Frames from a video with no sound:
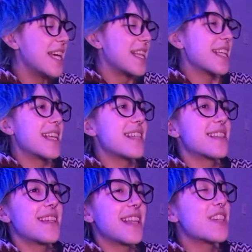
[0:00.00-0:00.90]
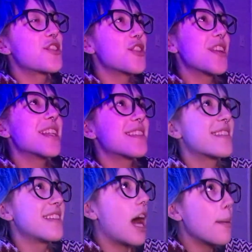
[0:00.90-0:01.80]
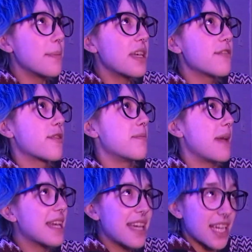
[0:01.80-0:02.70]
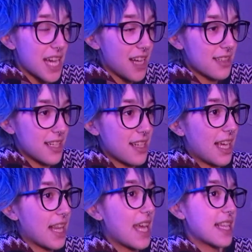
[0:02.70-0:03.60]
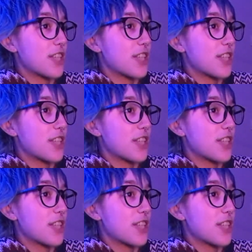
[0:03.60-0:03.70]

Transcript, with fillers: That doesn't, that shouldn't stop me from making content I like.